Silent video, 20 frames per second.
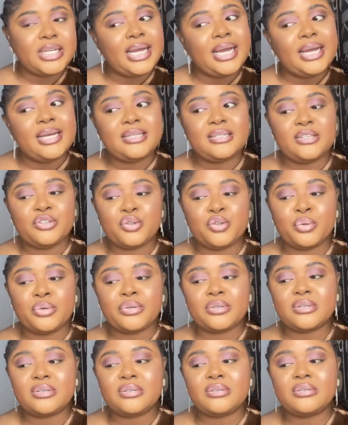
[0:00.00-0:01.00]
Guys, it
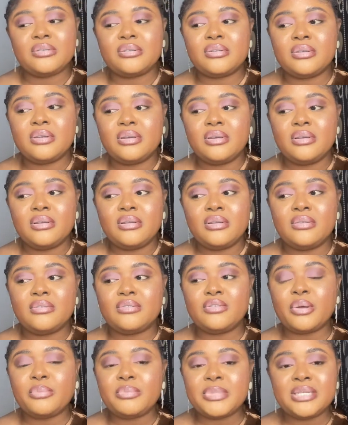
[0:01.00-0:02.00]
was
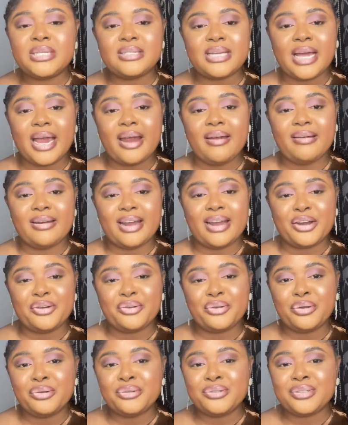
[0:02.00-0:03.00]
something tiring. I'm
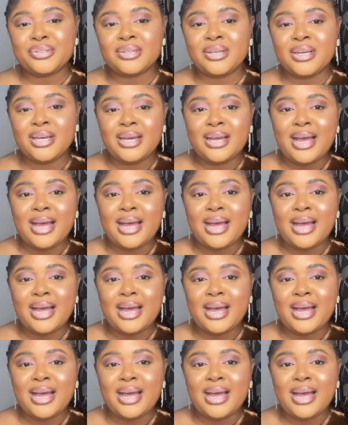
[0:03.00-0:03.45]
not